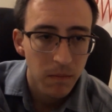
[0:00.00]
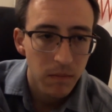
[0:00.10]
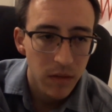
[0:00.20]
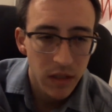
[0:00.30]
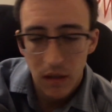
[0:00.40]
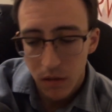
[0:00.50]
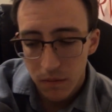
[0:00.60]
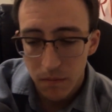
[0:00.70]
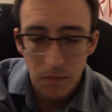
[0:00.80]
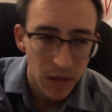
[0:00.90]
Still,
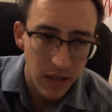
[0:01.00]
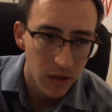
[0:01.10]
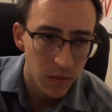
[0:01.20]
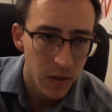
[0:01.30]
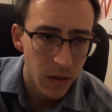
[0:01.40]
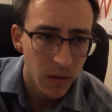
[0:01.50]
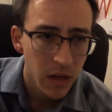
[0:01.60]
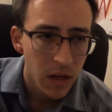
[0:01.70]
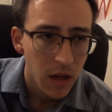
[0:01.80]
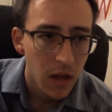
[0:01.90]
that's just me
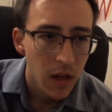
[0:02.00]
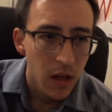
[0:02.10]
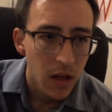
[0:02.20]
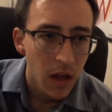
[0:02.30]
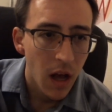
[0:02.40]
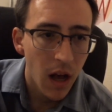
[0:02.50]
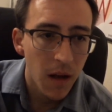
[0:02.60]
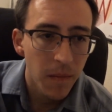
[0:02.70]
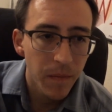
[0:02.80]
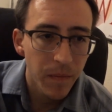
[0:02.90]

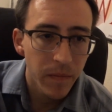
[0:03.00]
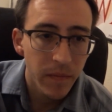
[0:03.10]
though.